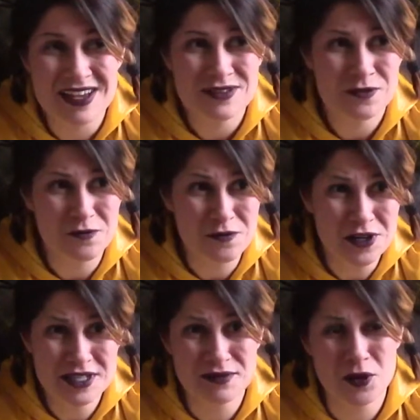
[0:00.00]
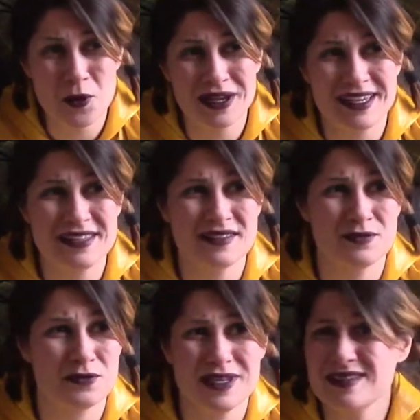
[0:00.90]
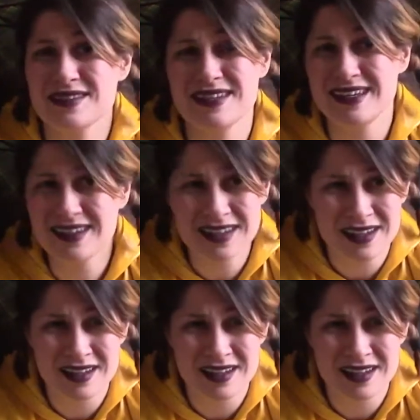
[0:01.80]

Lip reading: So first of all, his reasoning